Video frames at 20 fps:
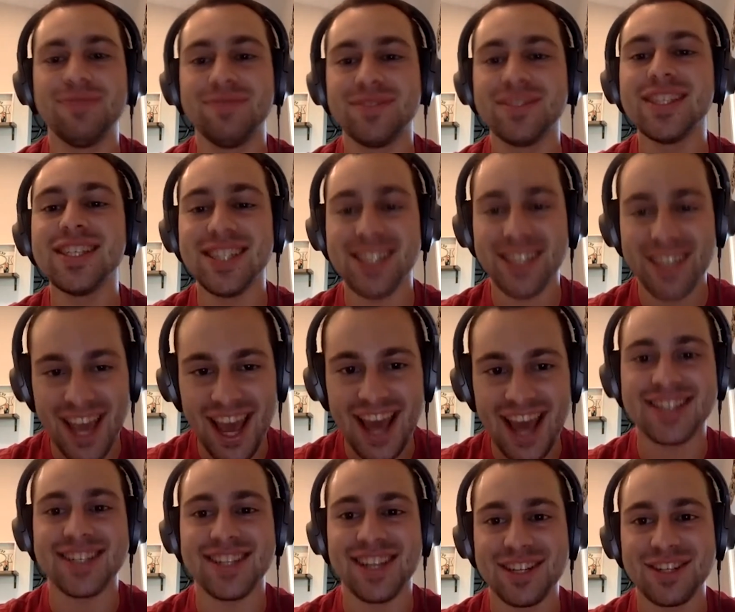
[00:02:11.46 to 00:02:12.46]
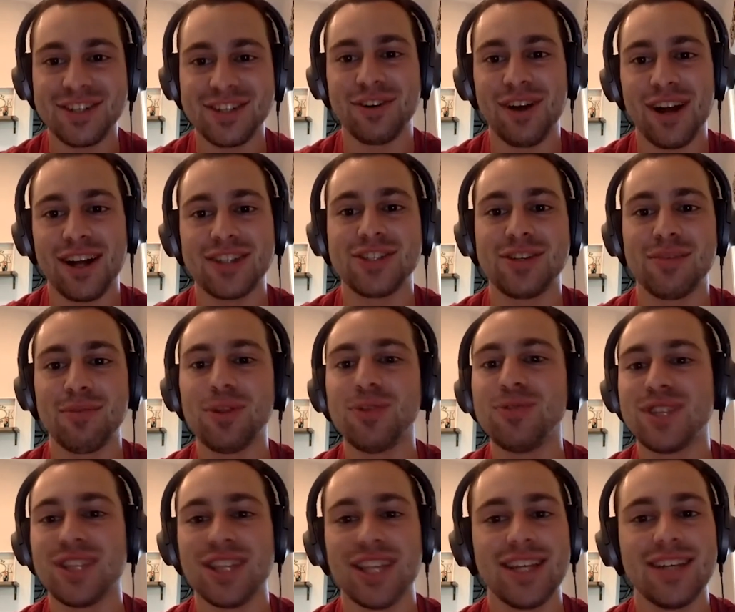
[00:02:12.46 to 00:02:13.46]
Yes, that's correct. Some of
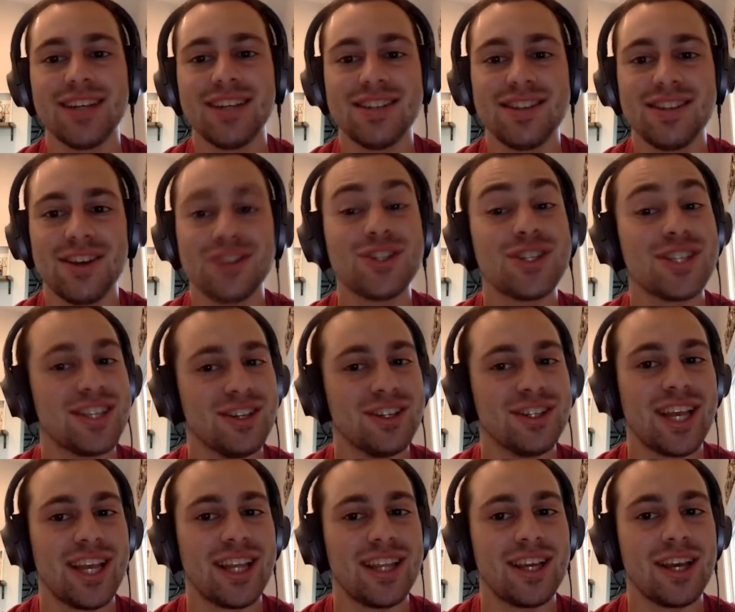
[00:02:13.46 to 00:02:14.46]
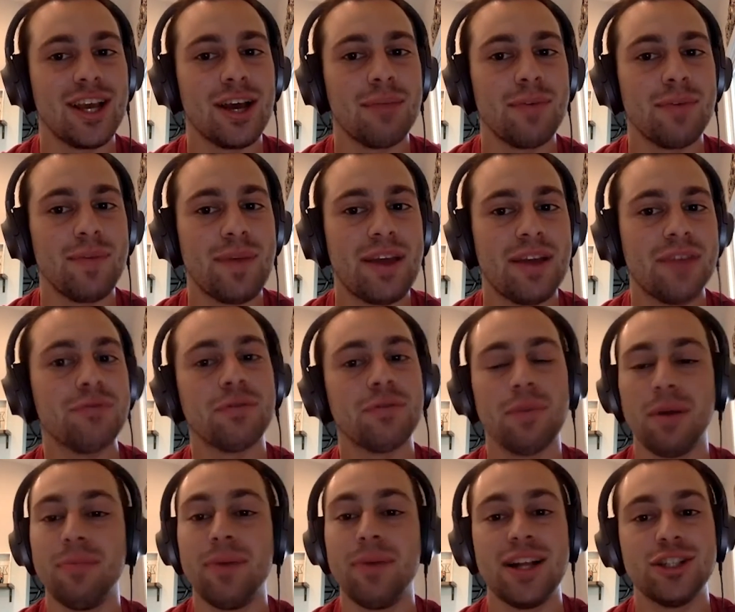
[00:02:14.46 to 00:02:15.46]
those links are still Dan the Guppy Man for
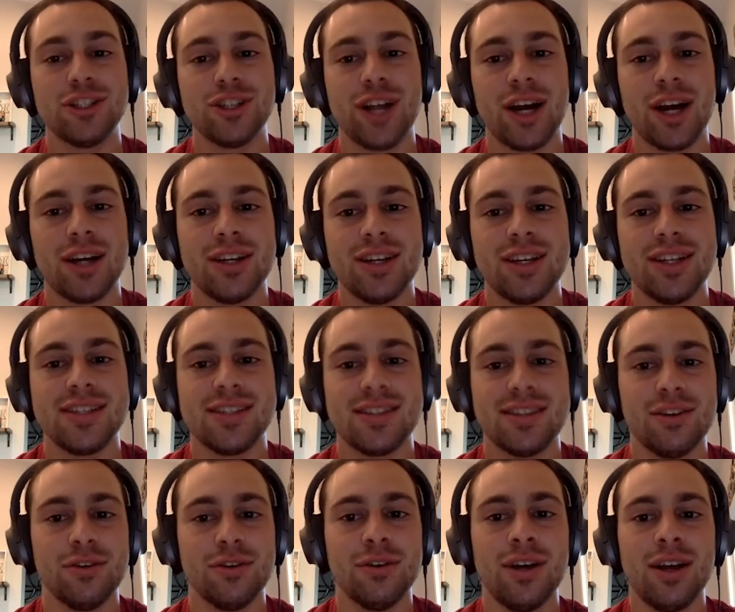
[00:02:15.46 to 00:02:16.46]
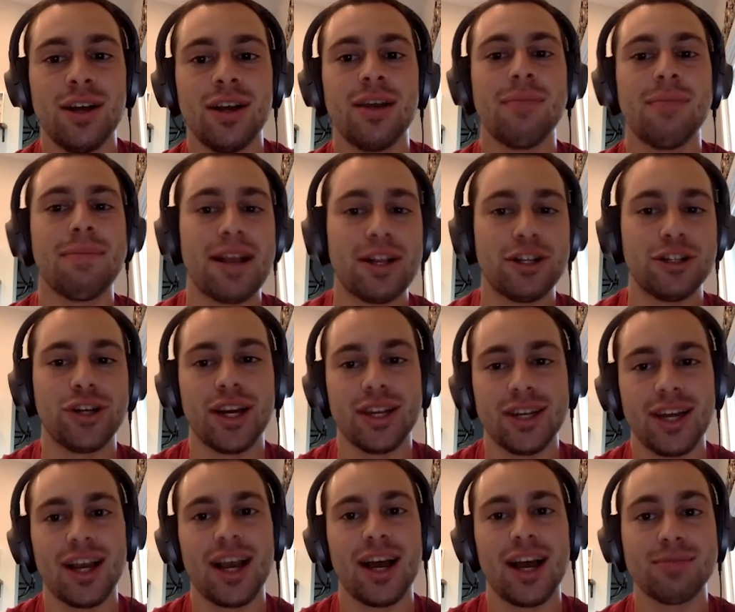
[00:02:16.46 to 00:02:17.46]
my Patreon. It's still
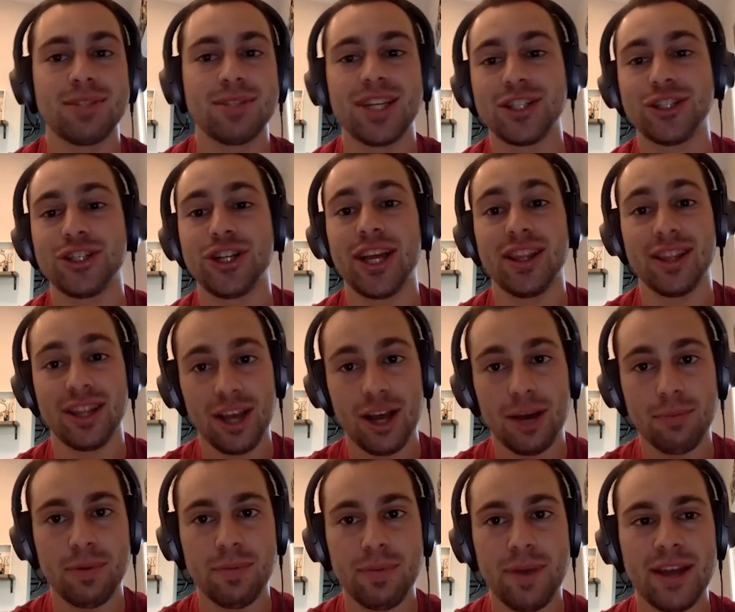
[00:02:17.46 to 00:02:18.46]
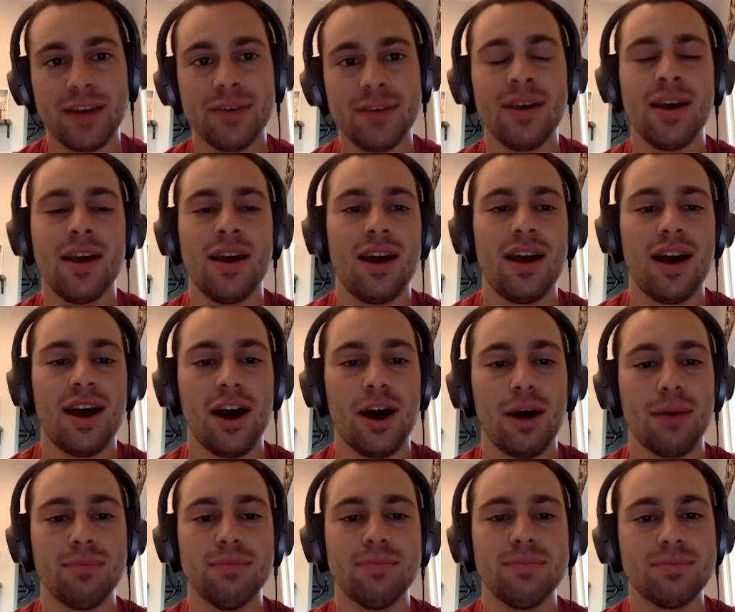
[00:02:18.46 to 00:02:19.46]
patreon.com/DanTheGuppyMan,
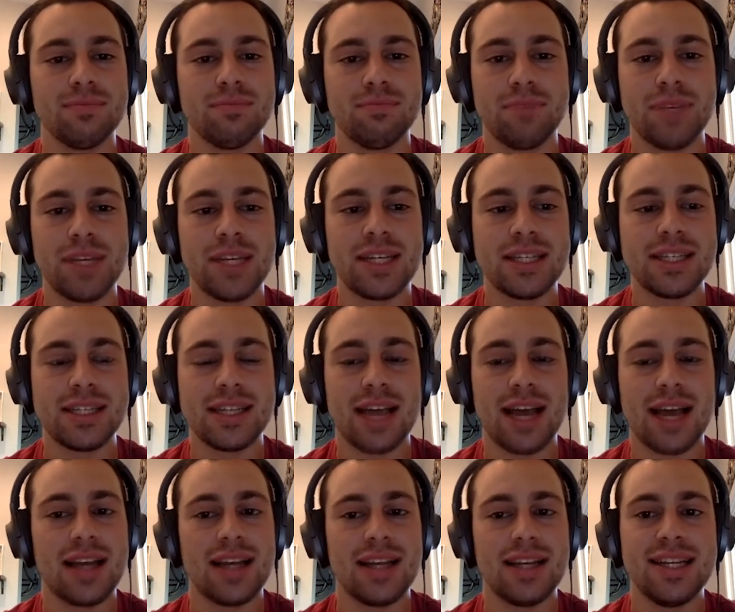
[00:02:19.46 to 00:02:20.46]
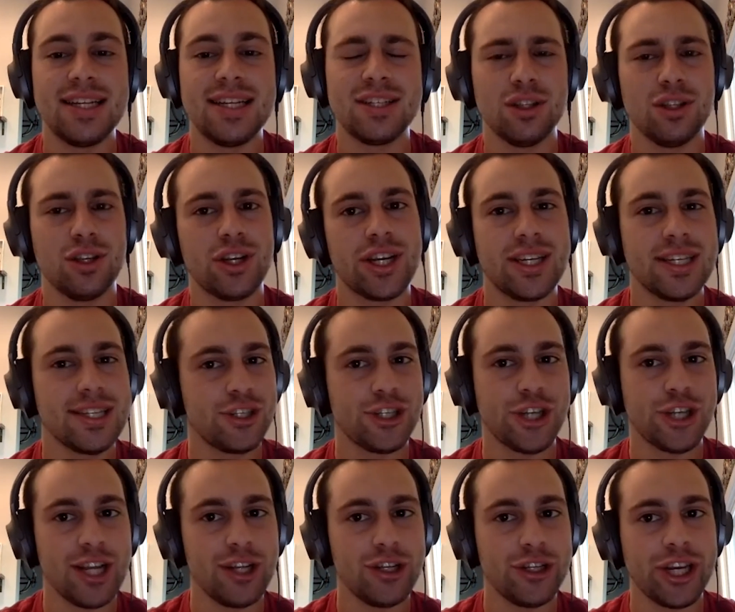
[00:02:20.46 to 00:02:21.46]
because I need to look into
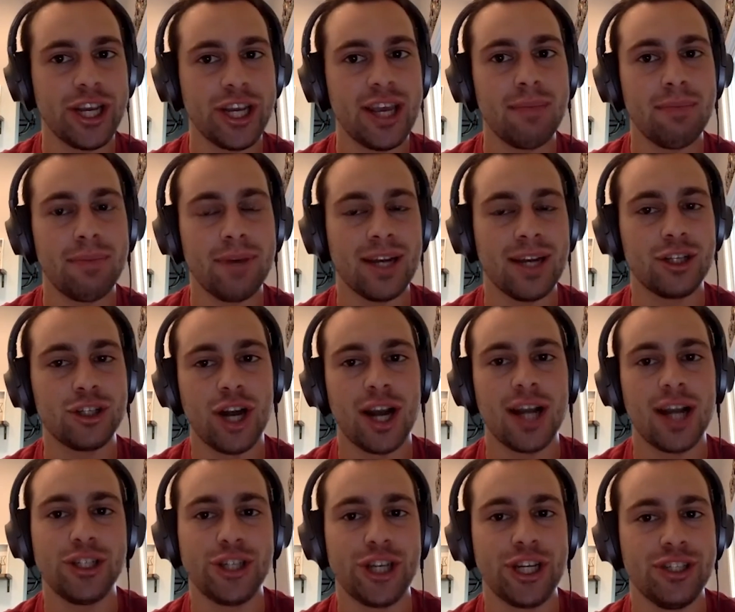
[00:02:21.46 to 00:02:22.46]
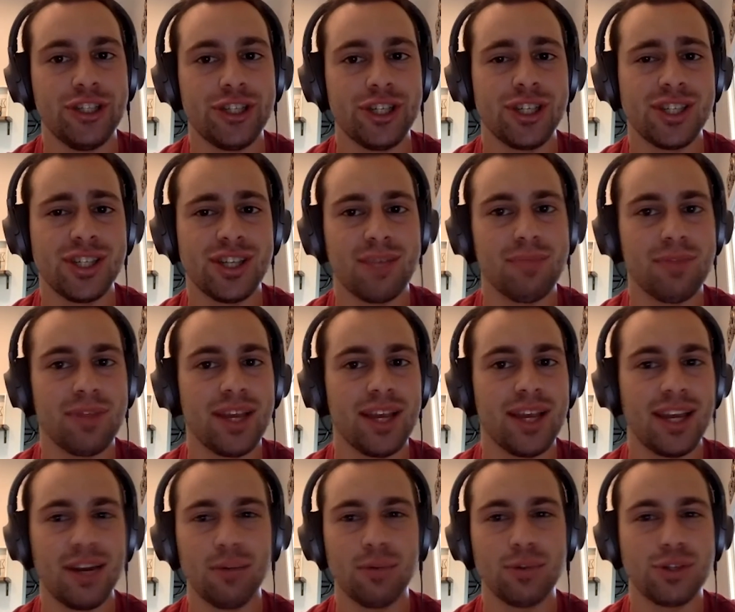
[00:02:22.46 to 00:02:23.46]
changing it, but I tried changing something
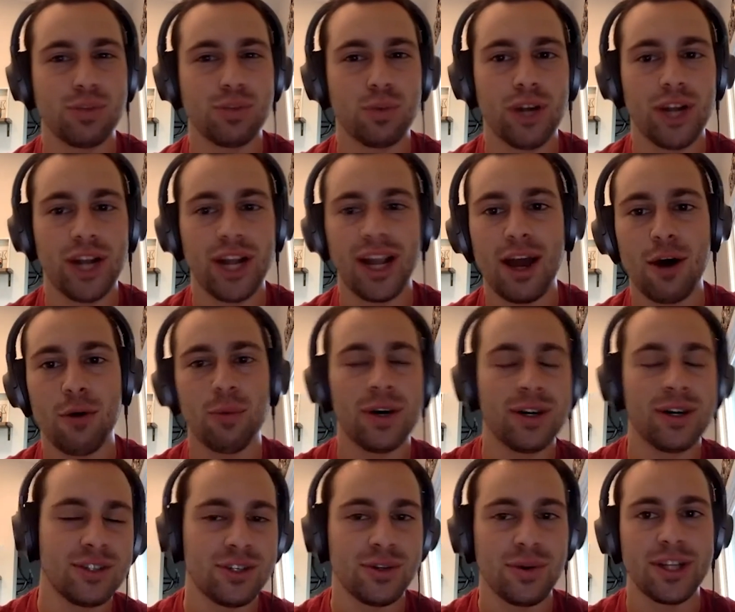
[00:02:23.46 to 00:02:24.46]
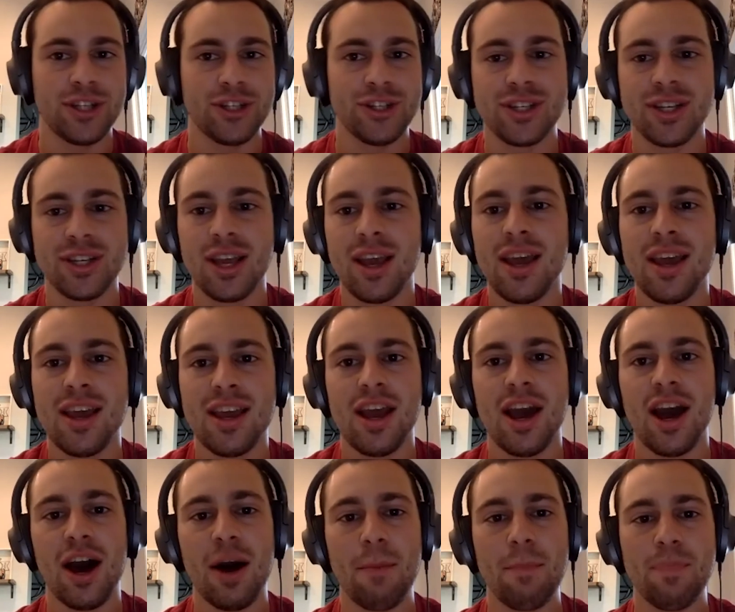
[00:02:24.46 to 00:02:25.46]
and it wasn't working out well. So I just,
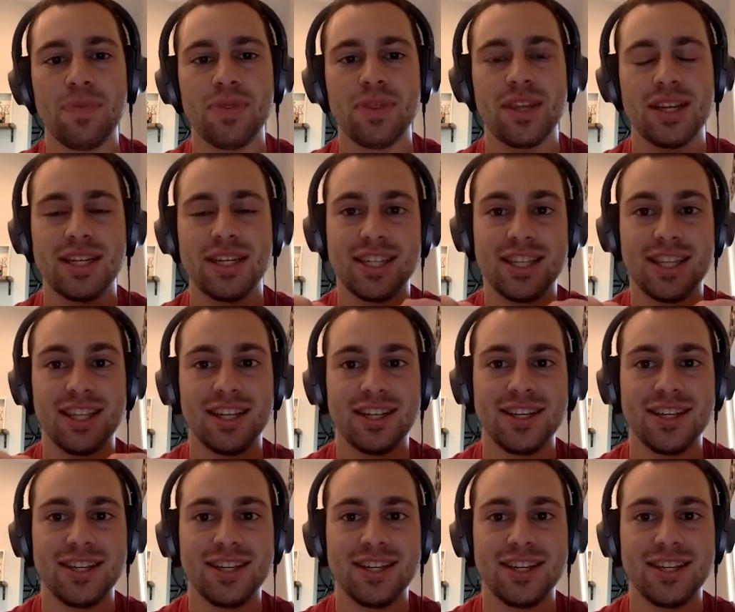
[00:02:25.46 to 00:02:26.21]
the